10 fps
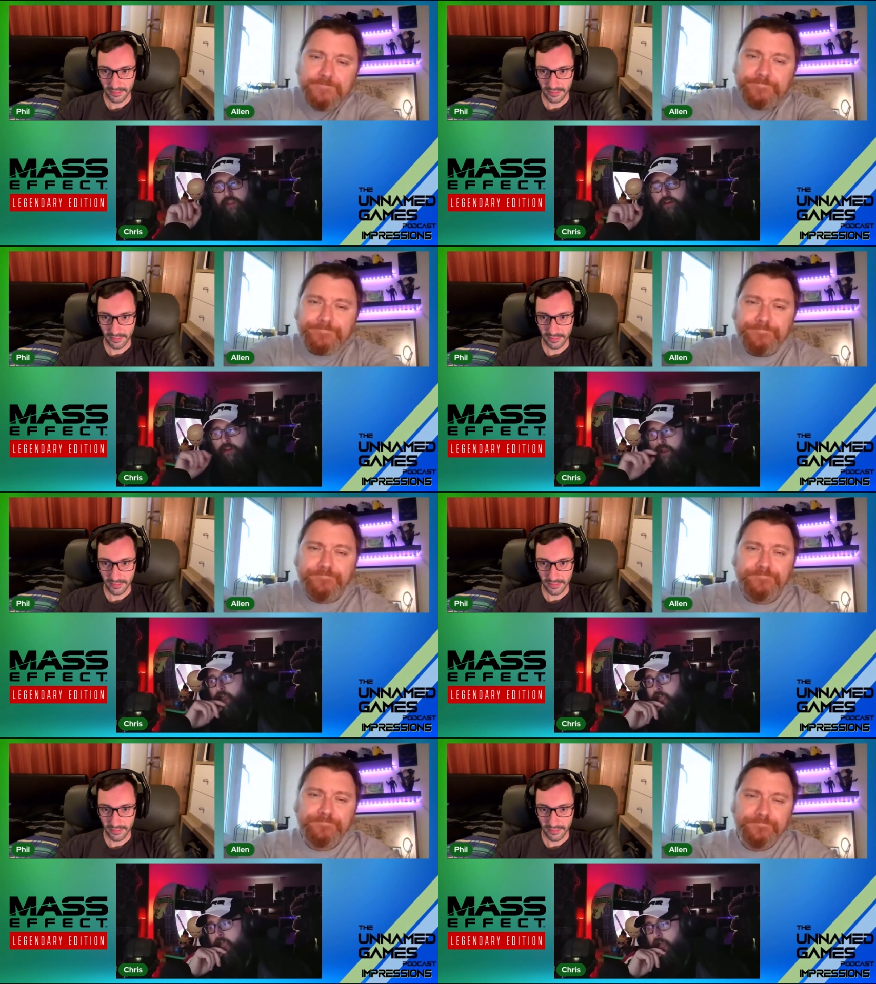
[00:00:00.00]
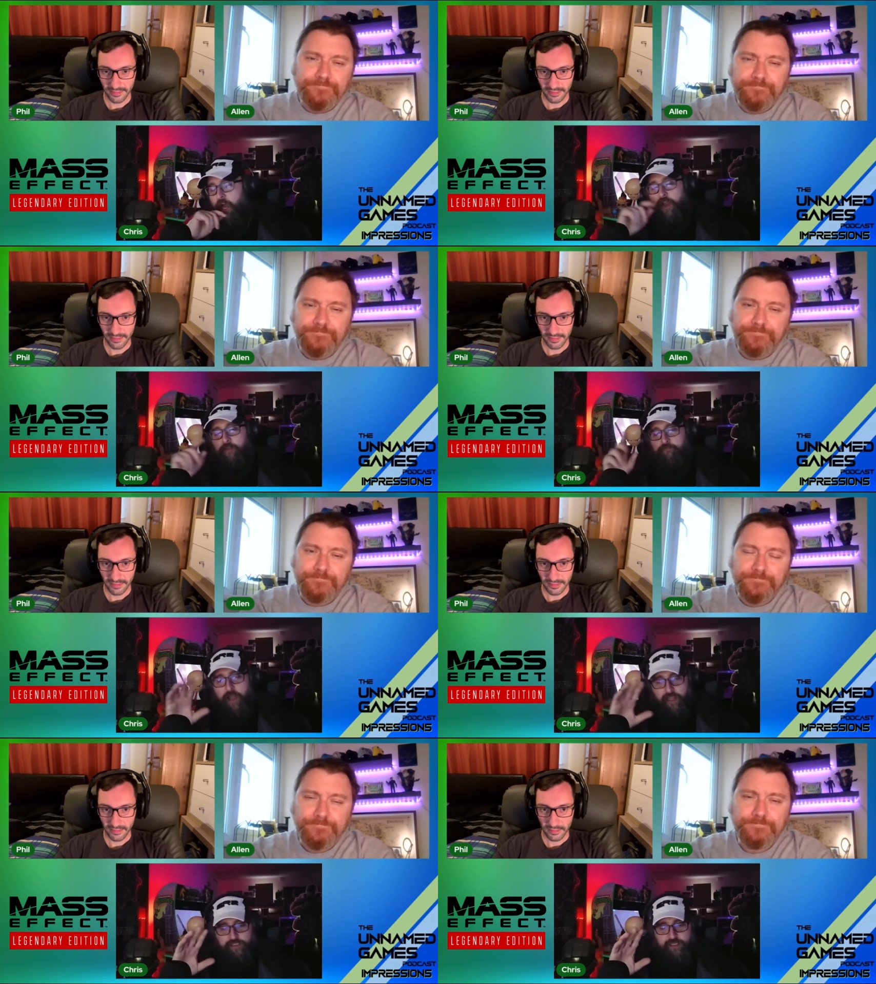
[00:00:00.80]
Speaker 1: And I'm
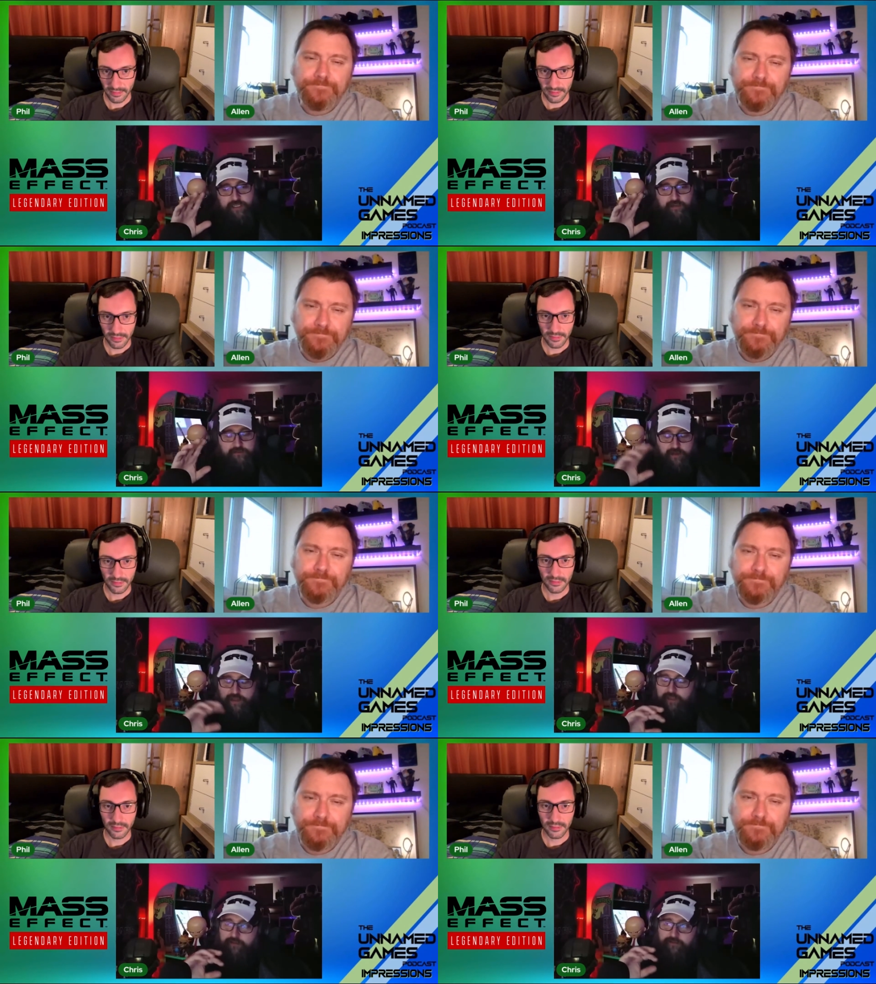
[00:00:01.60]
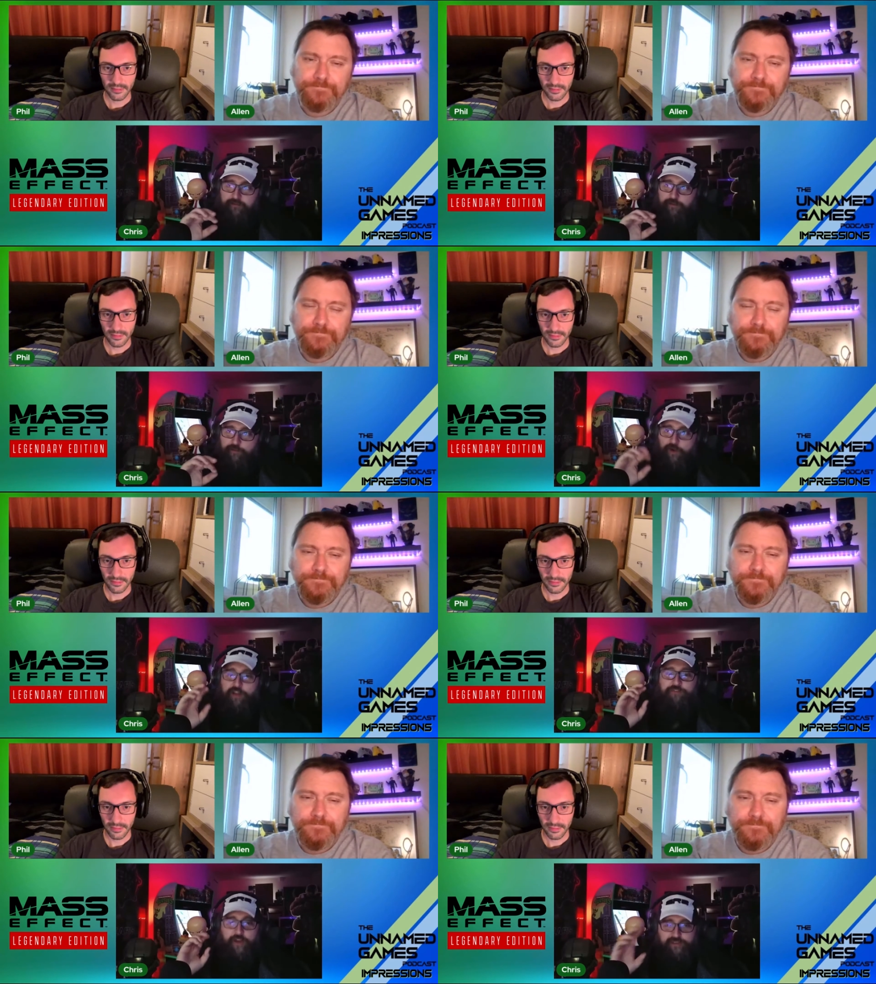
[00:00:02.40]
actually like my
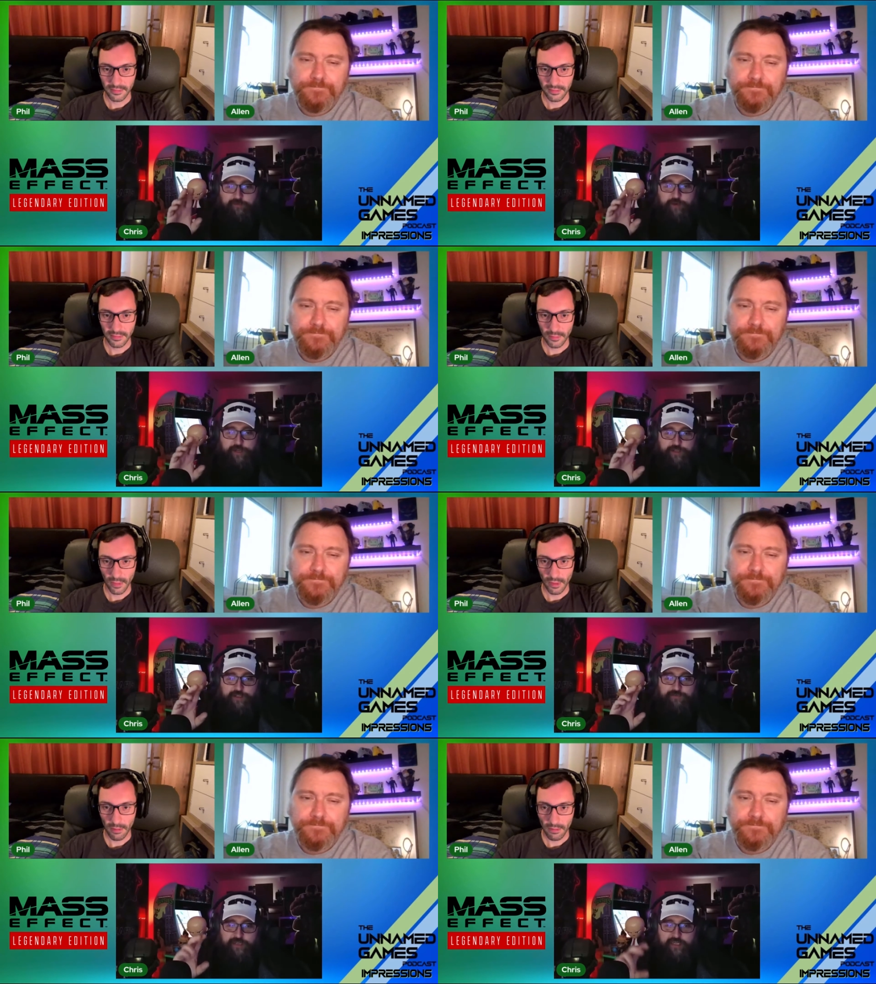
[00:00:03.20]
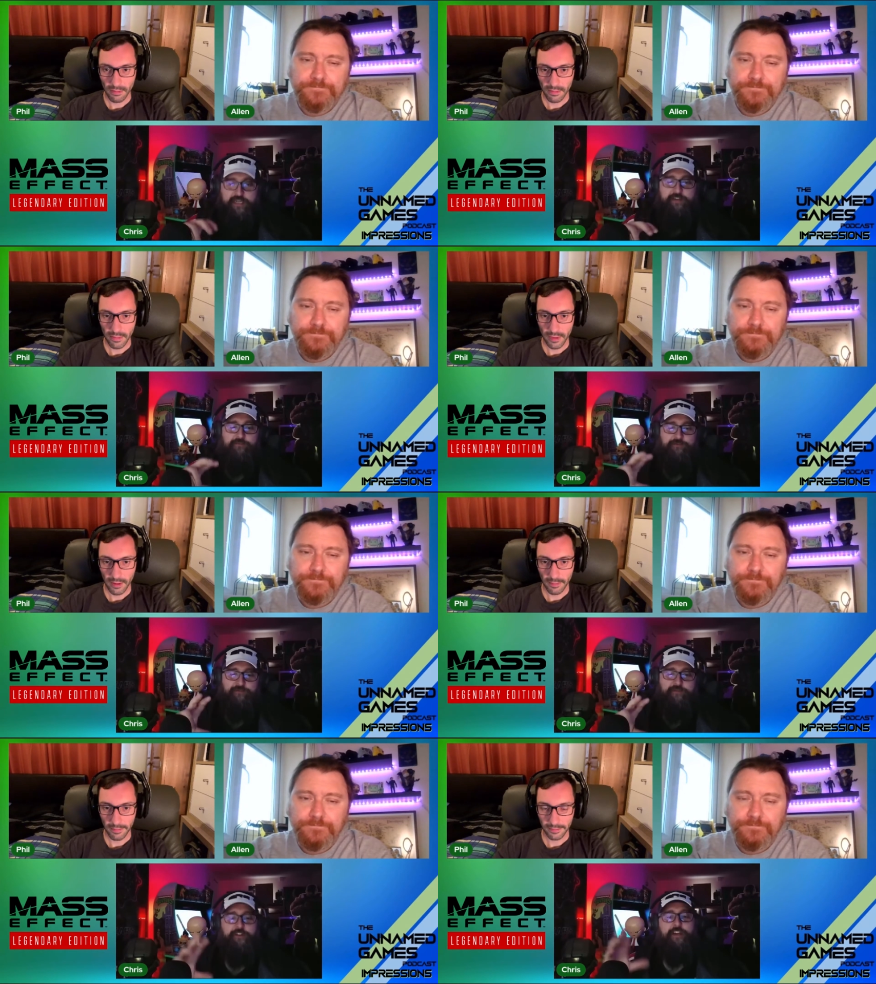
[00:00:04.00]
first impressions of the of
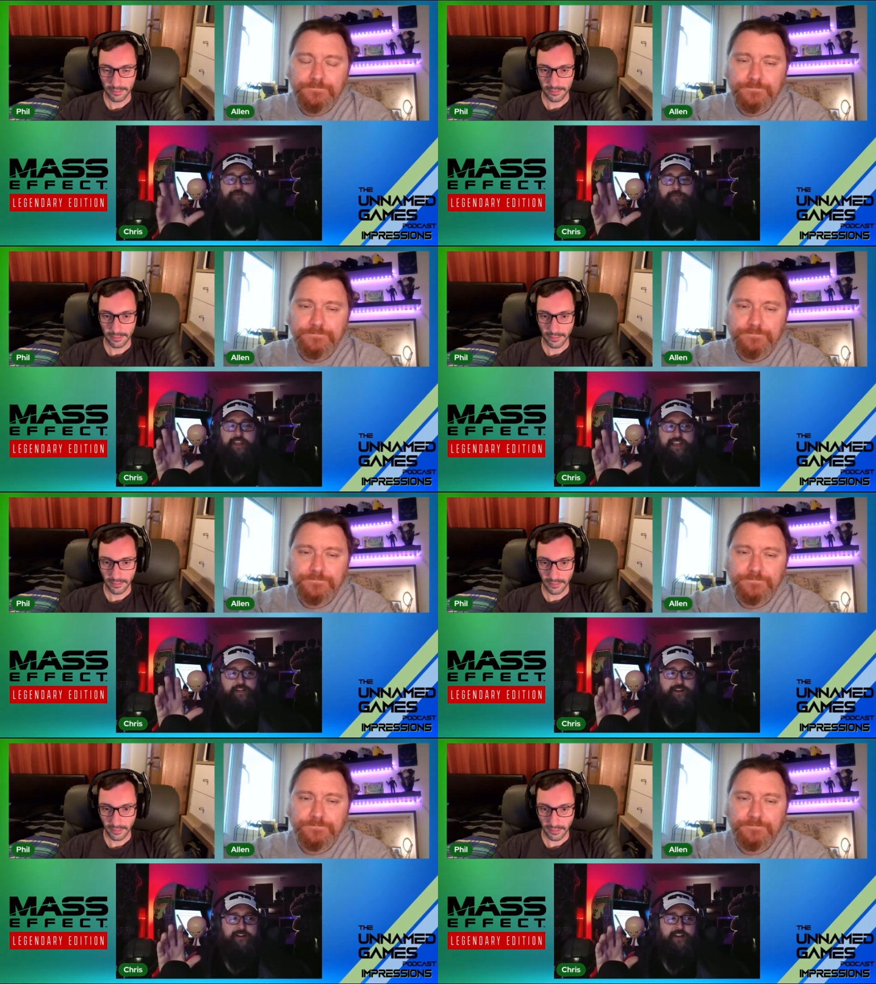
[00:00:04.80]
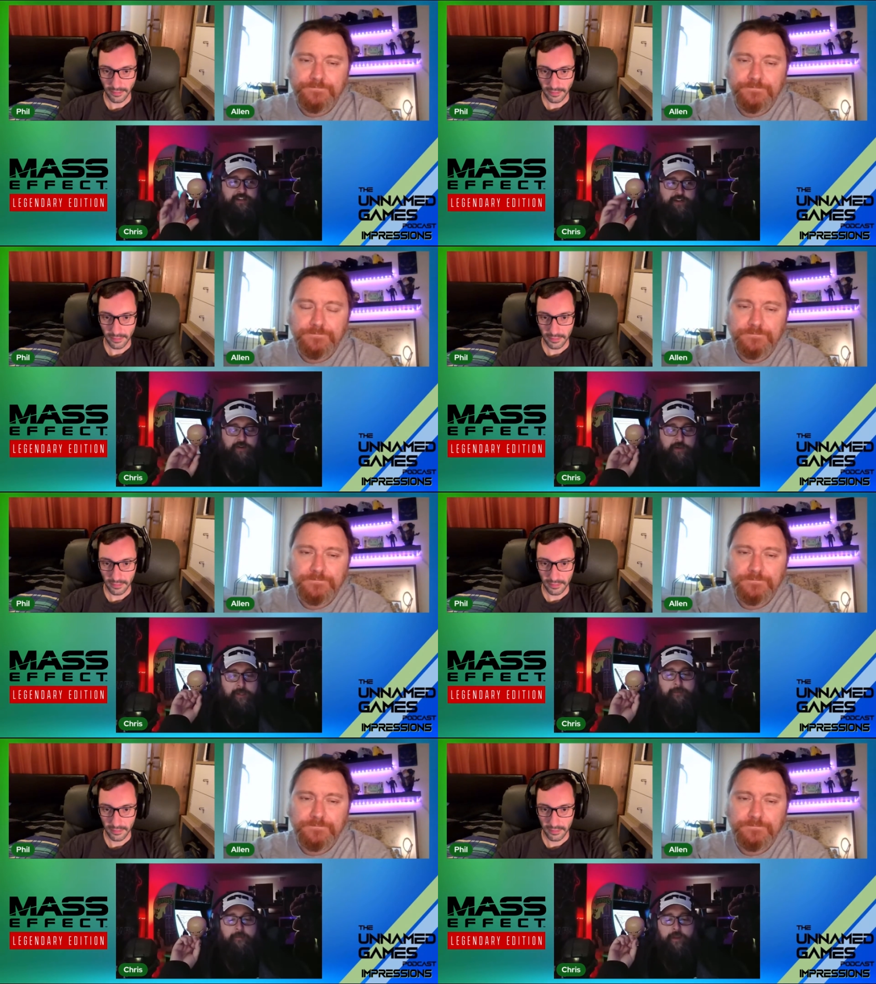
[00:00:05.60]
of the legendary edition
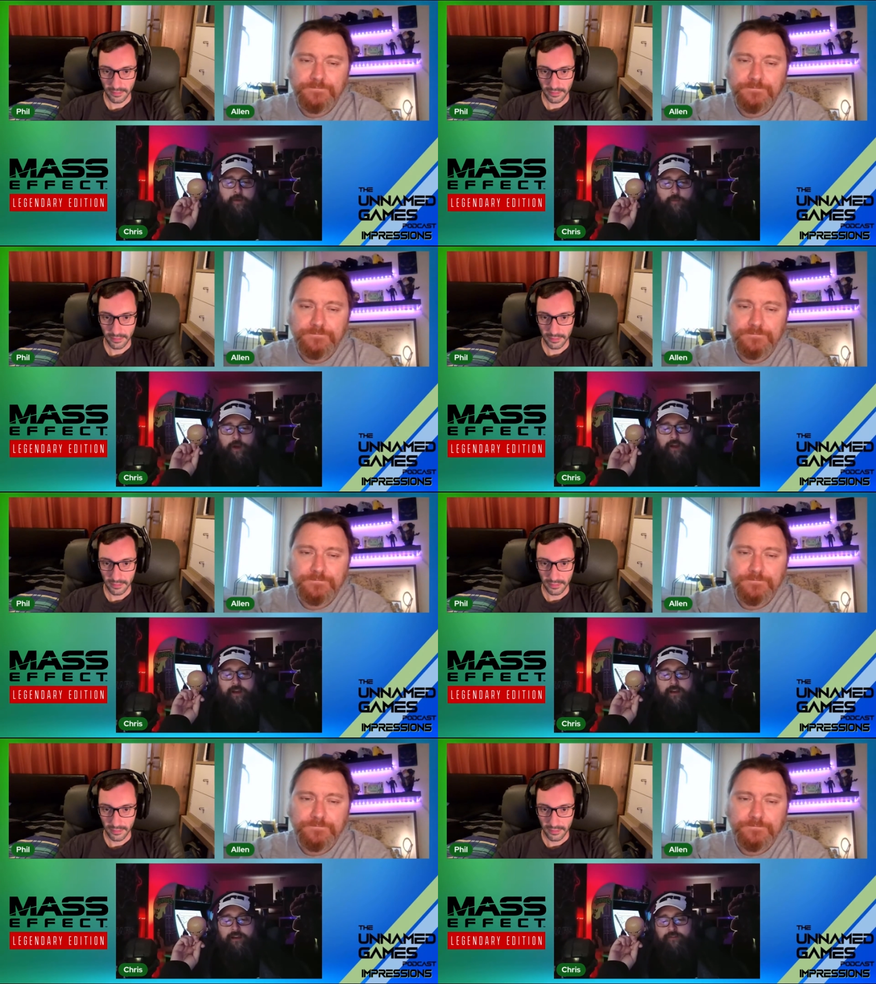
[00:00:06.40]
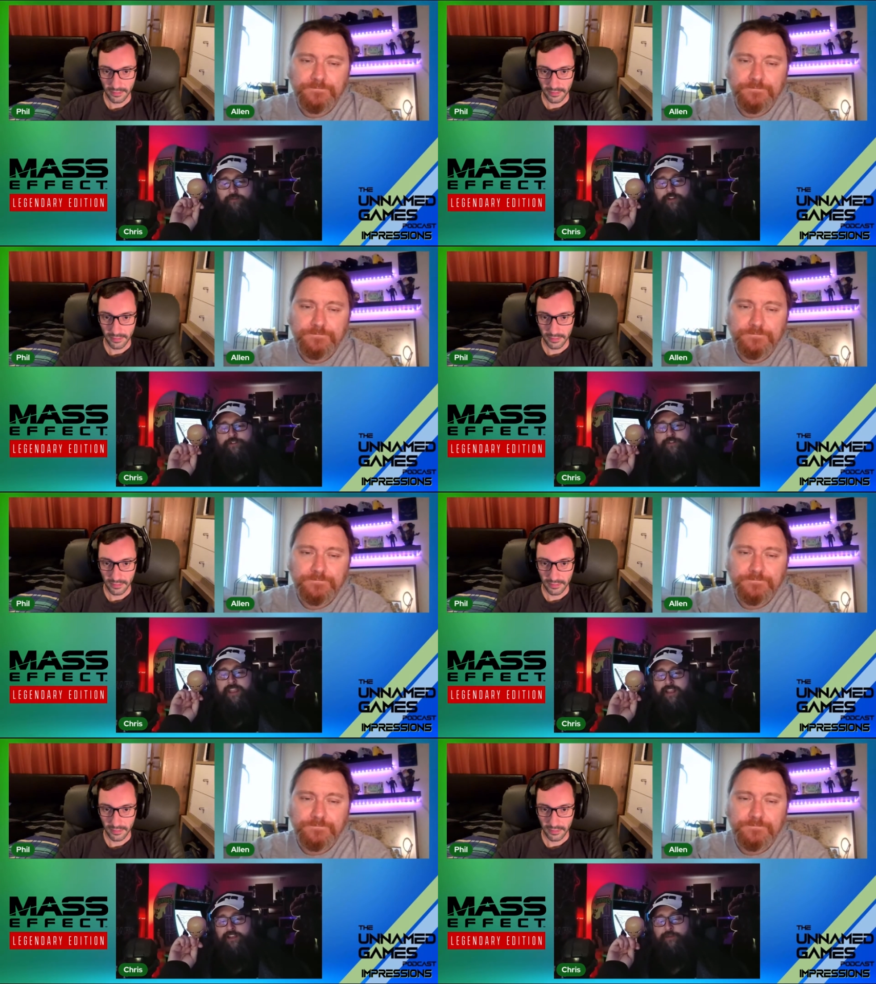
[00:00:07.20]
were
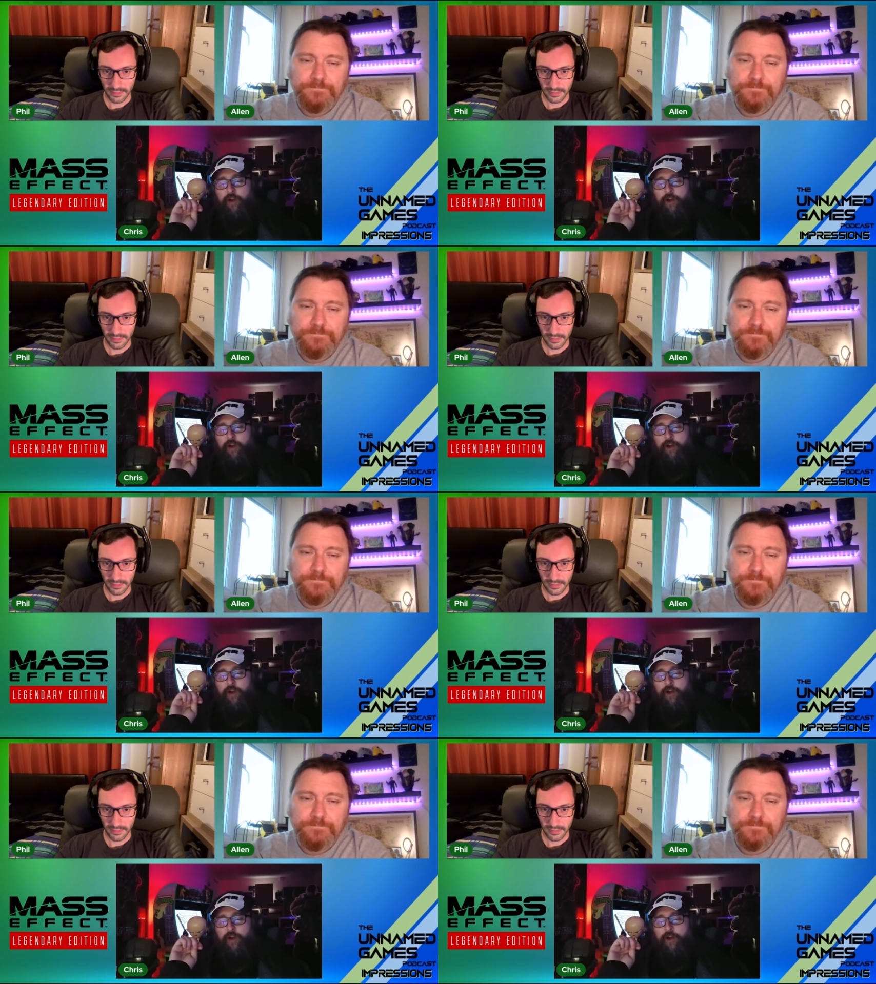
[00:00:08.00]
frustrating as well